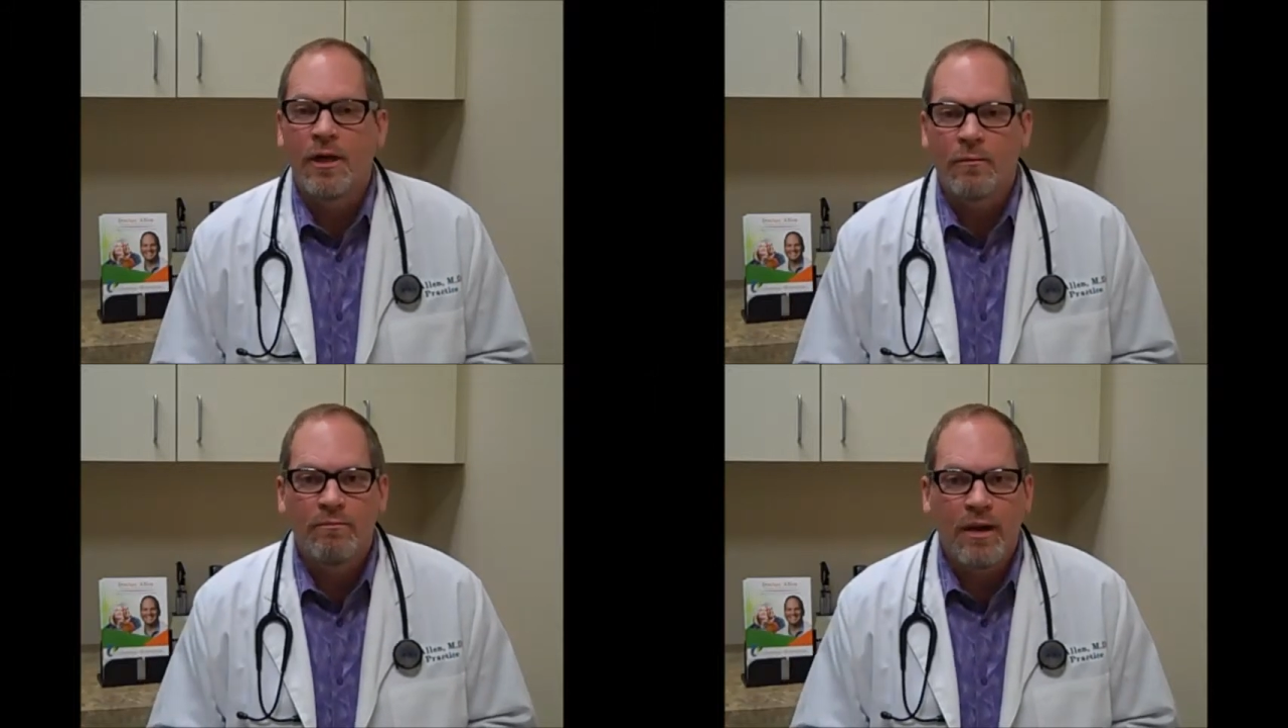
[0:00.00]

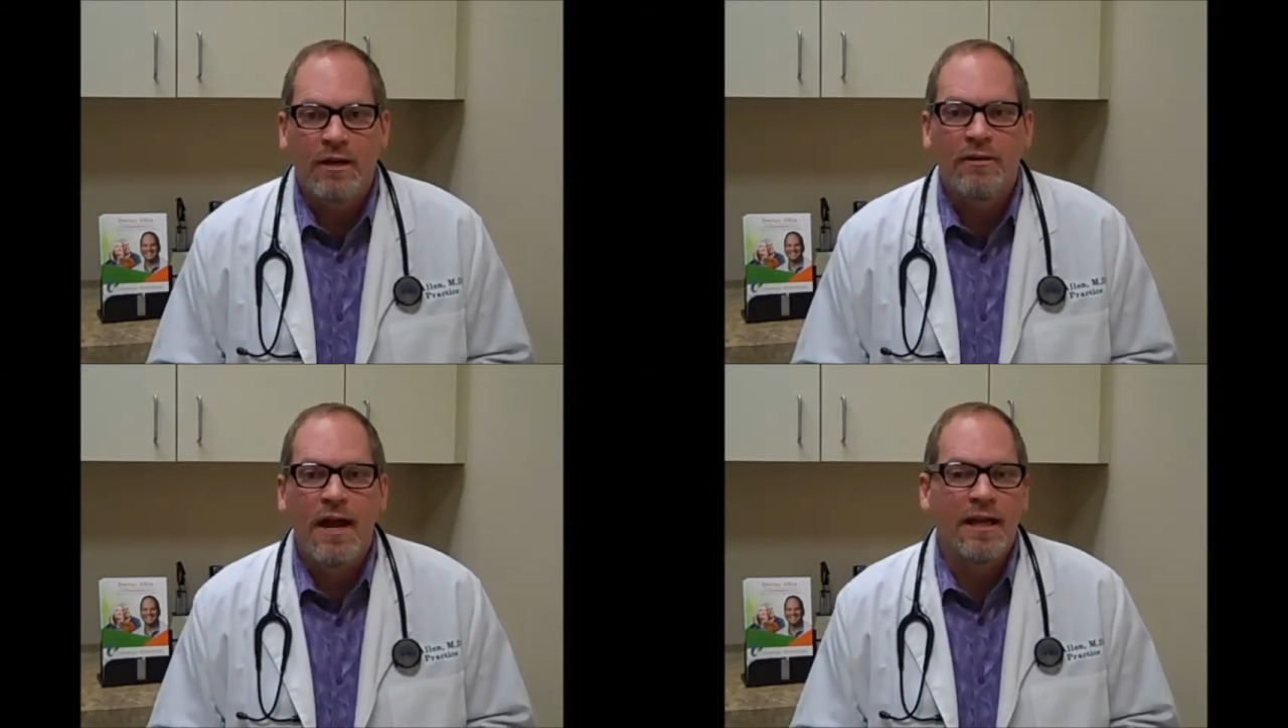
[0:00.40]

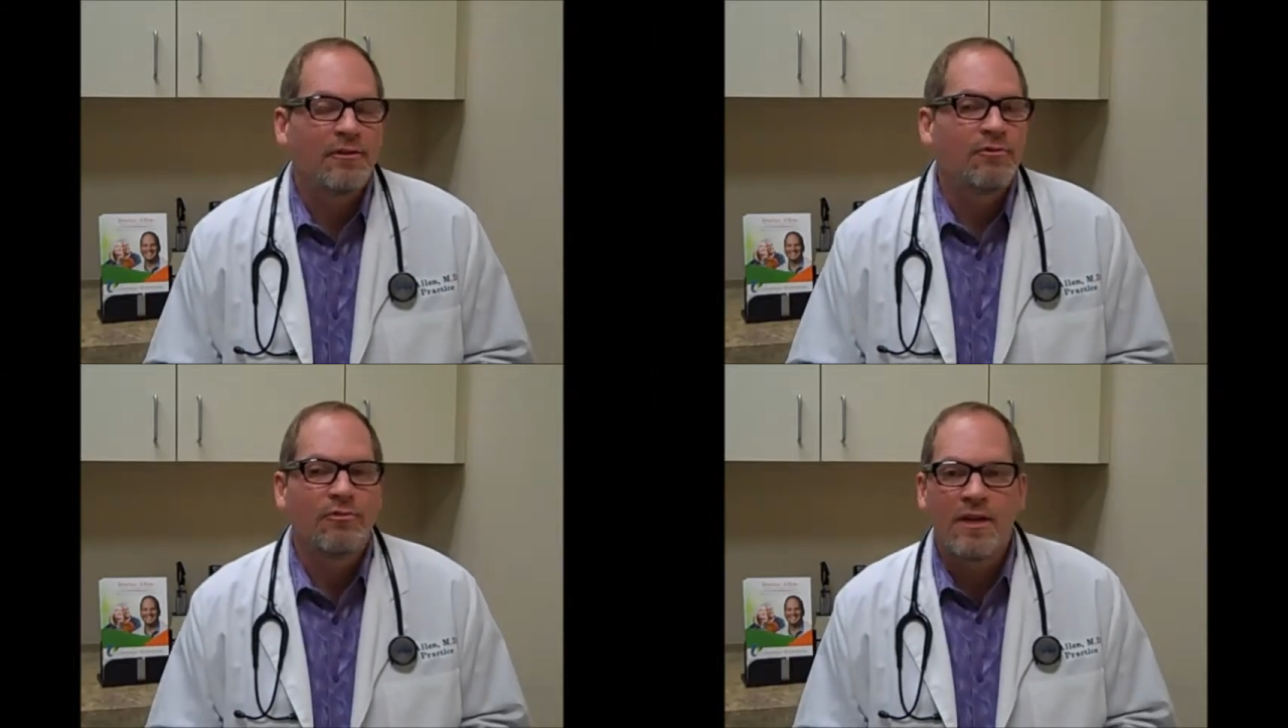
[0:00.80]
butter and
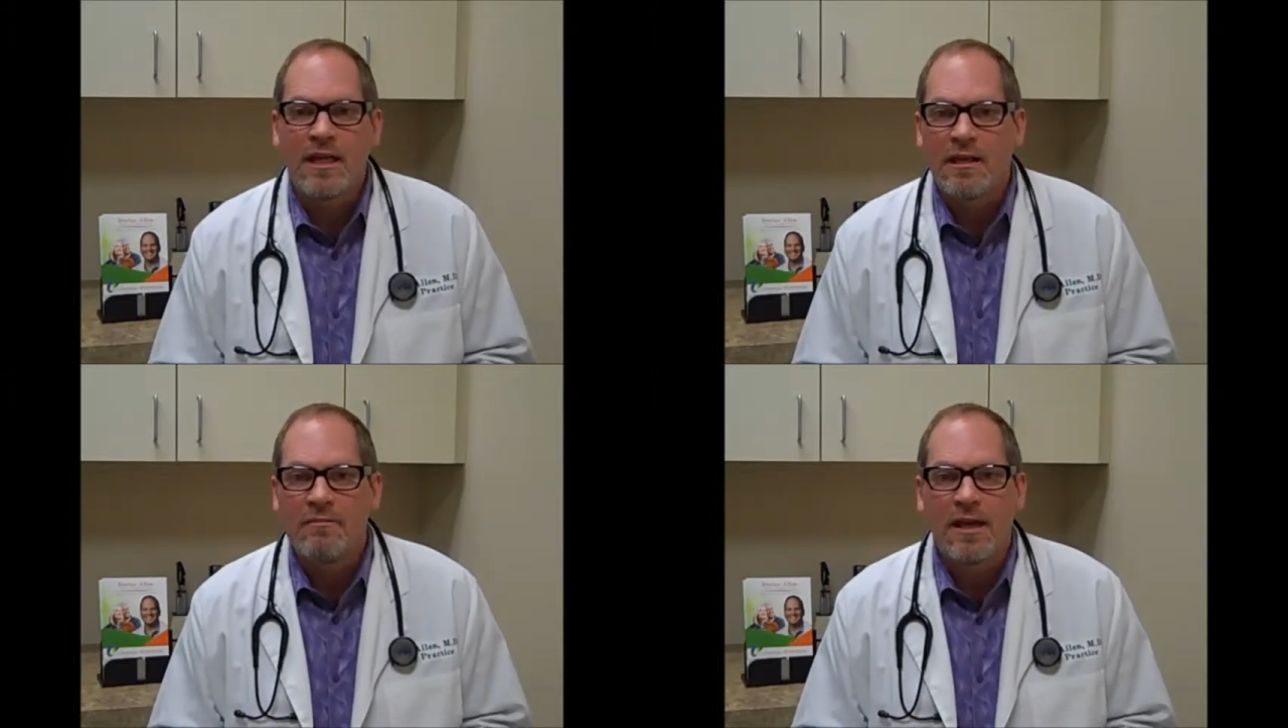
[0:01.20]

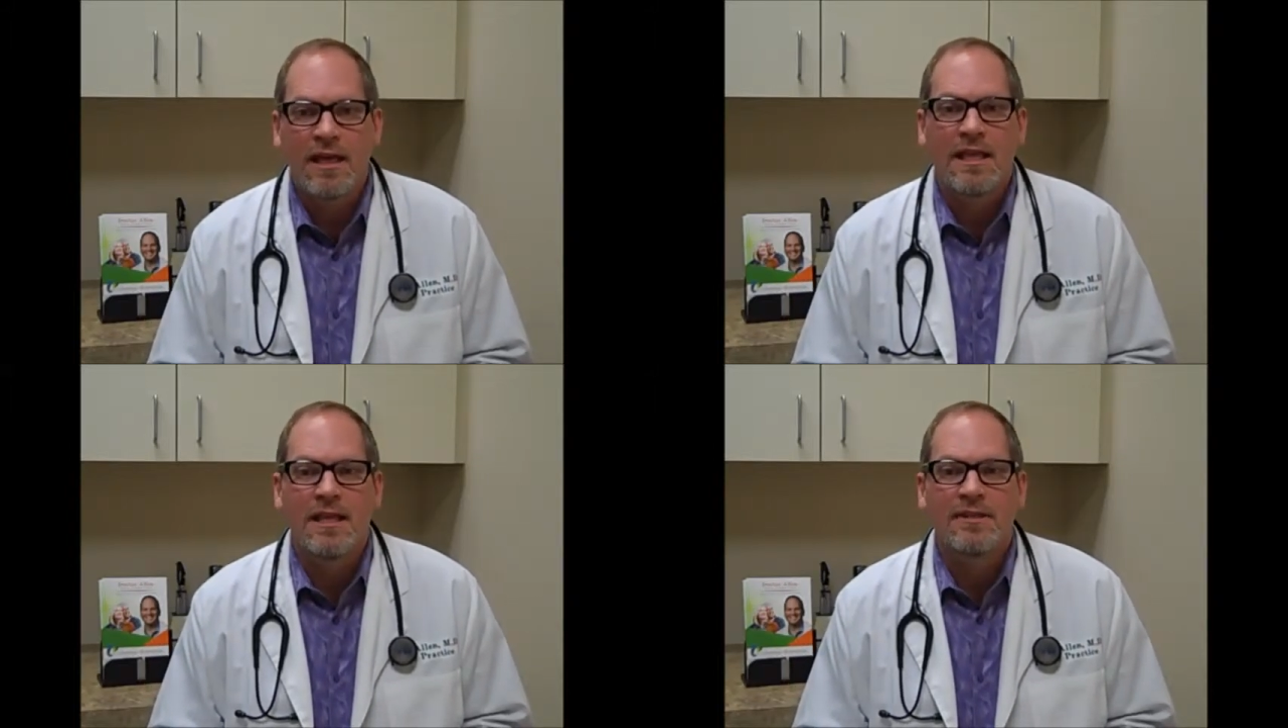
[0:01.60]
cream
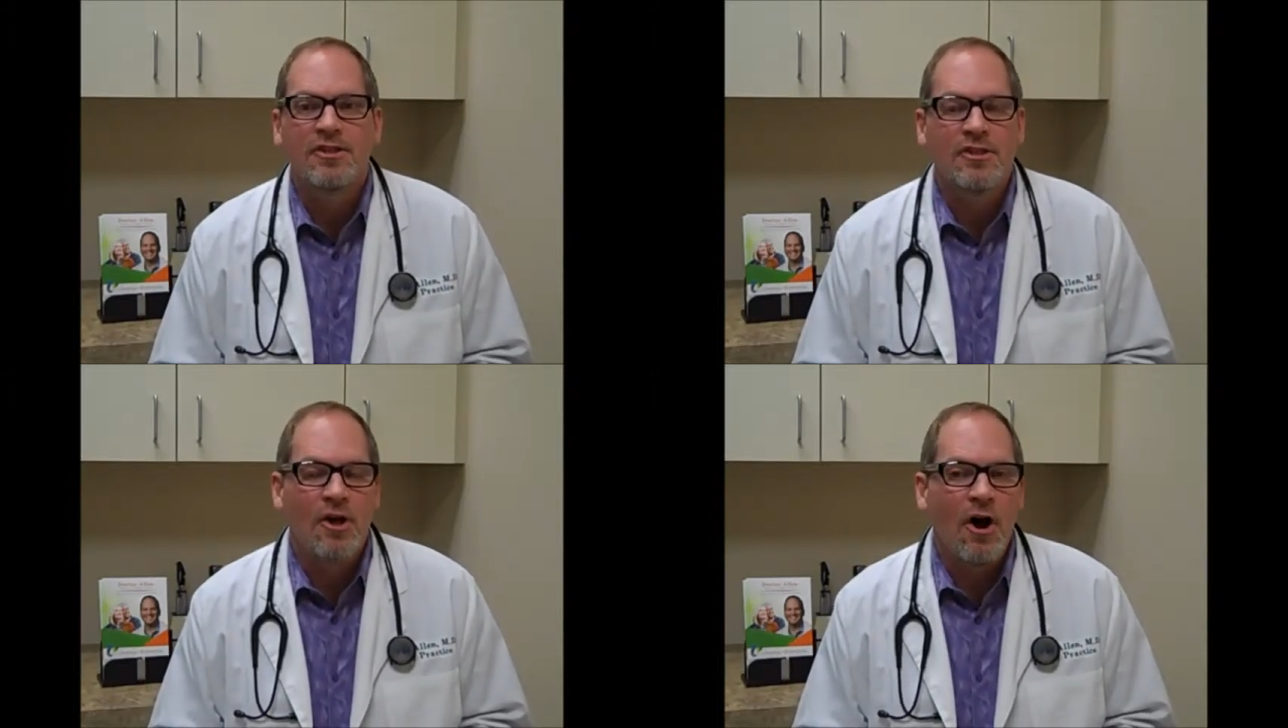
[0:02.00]
in the
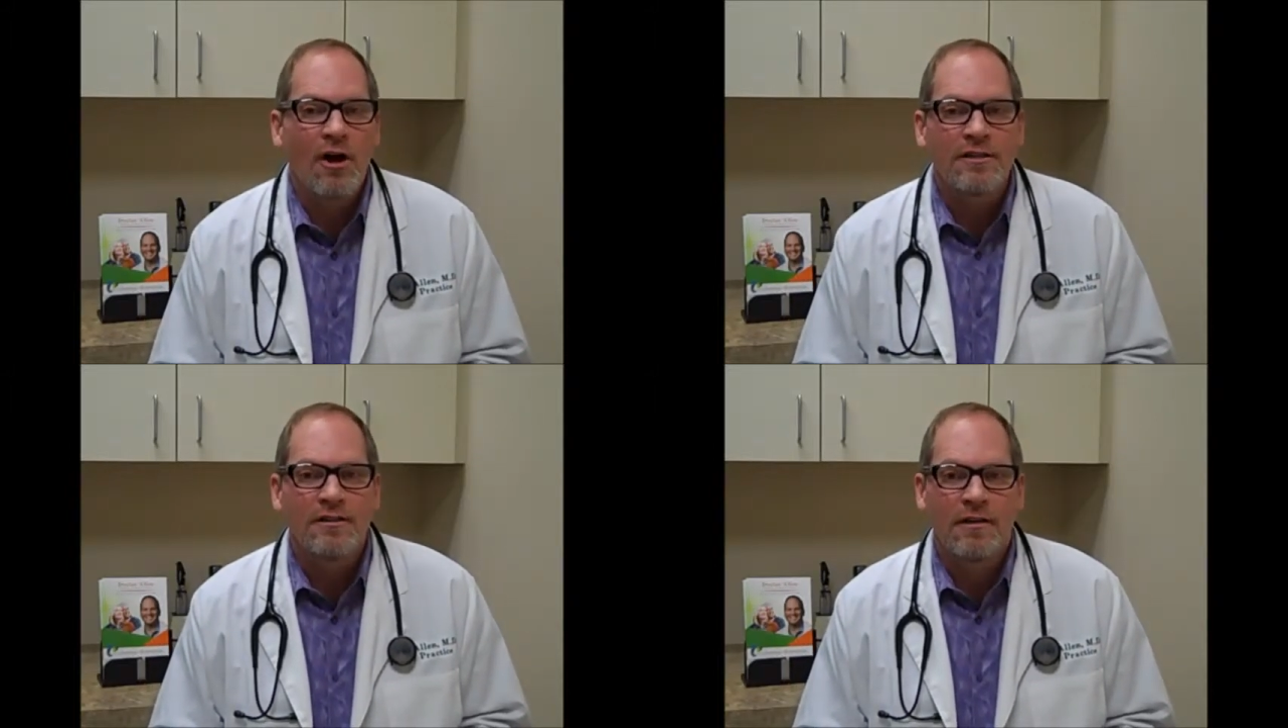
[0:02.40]

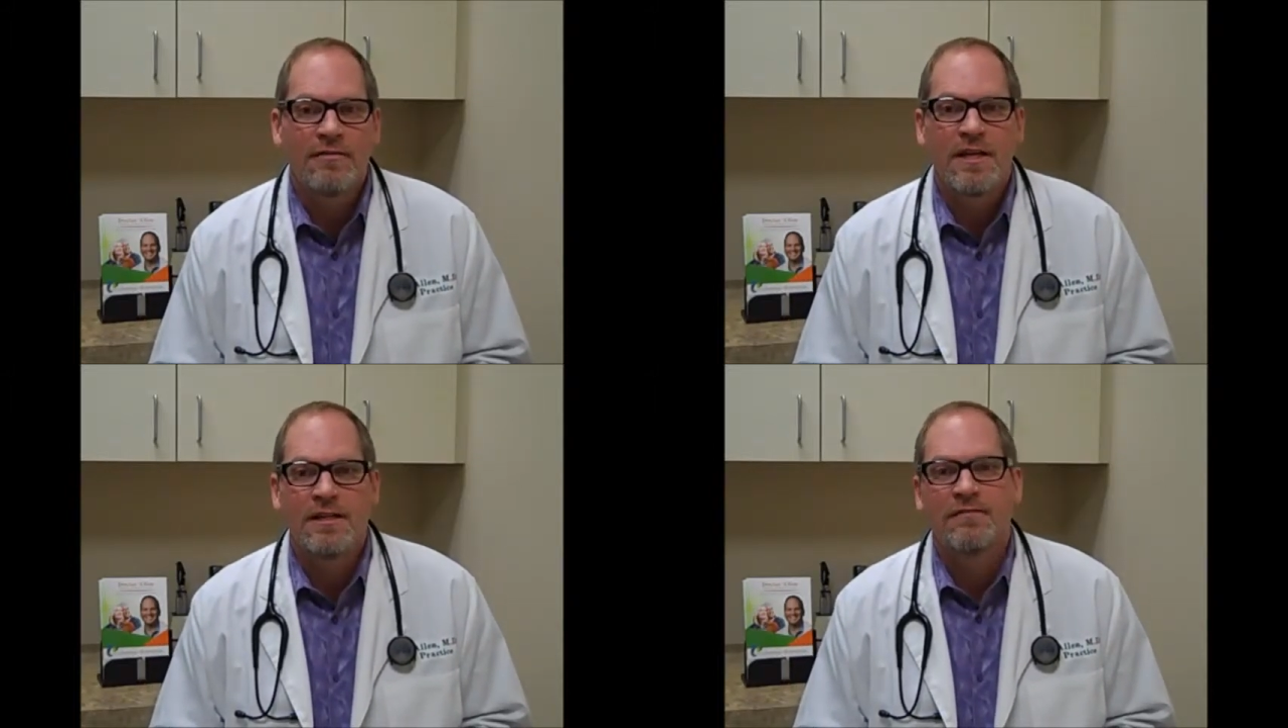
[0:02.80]
sauce of
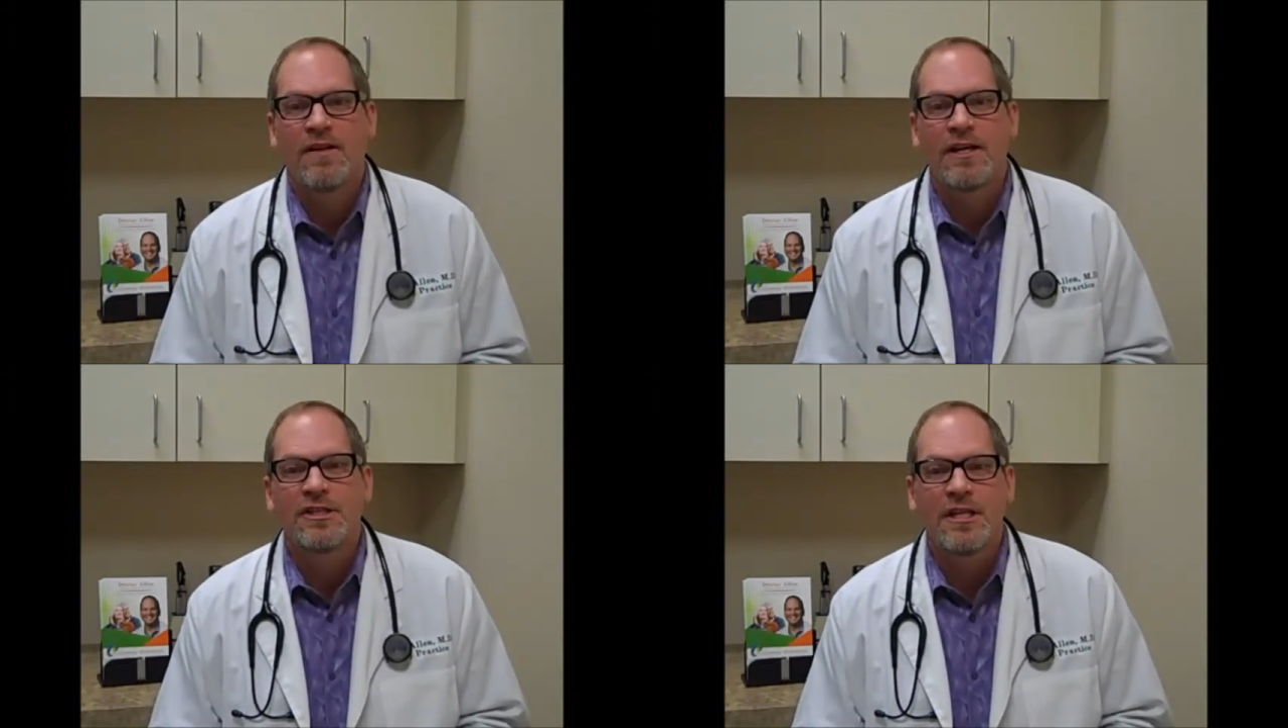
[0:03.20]
his
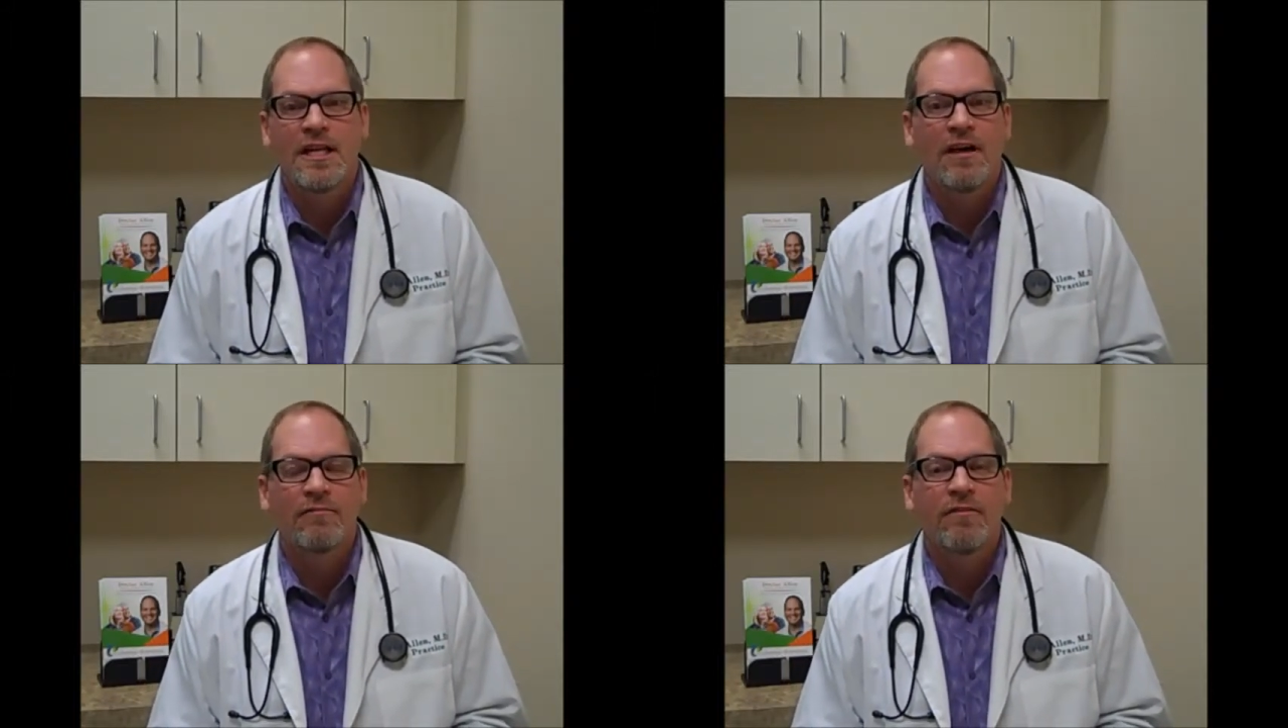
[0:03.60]
fettuccine
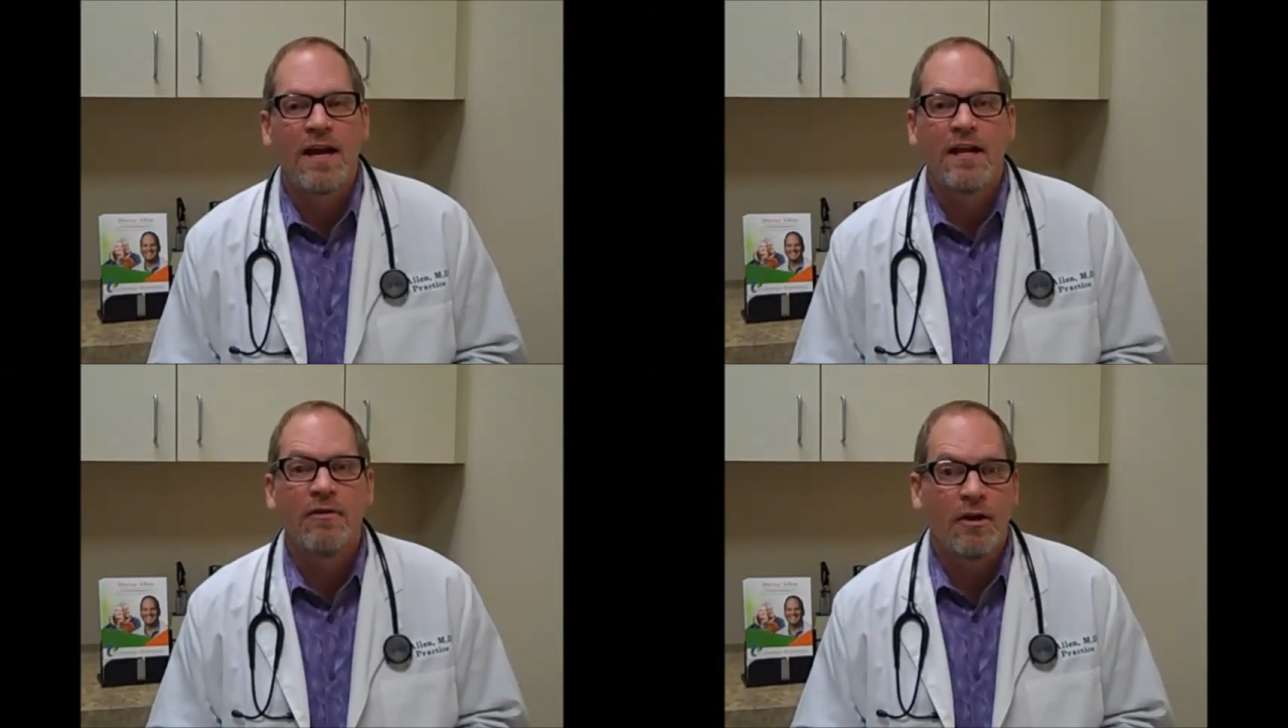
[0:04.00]
alfredo,